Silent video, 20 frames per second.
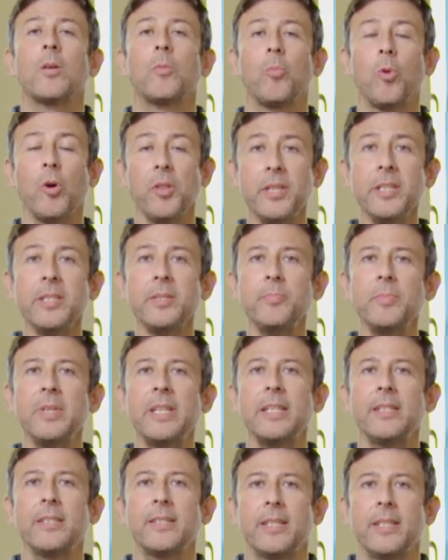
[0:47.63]
What this
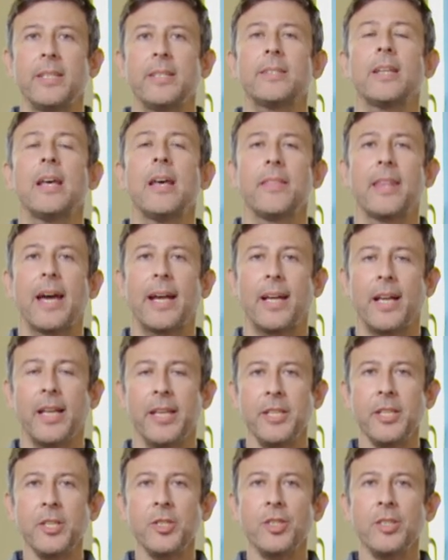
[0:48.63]
means is that
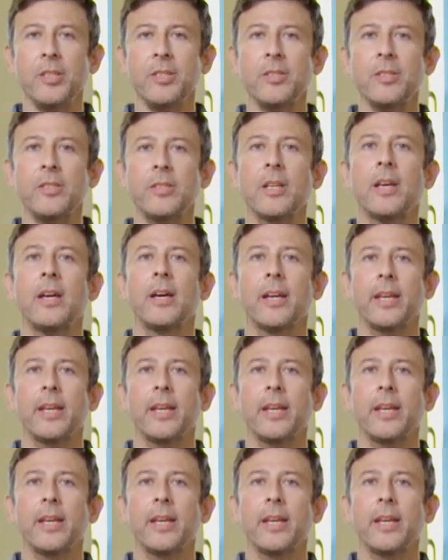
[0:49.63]
clinicians,